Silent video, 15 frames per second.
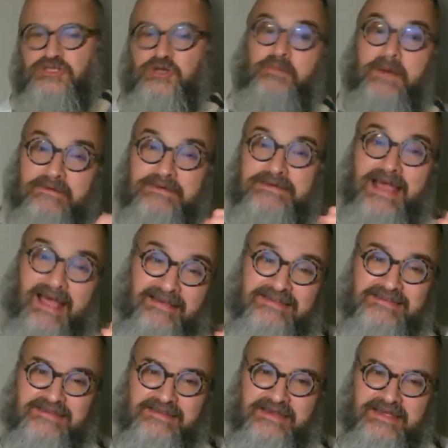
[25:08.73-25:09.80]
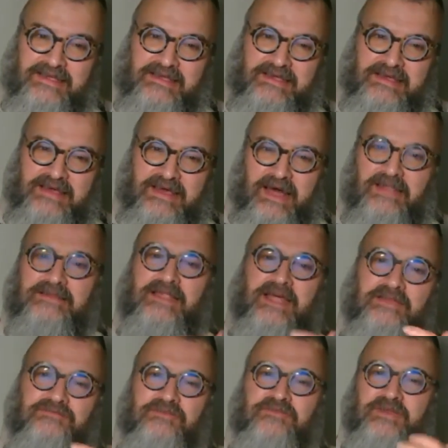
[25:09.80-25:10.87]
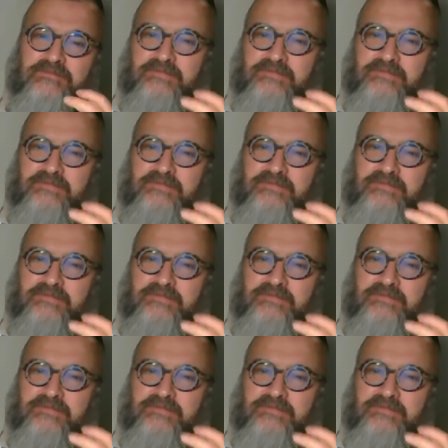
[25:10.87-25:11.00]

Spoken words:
So paradoxically, a life of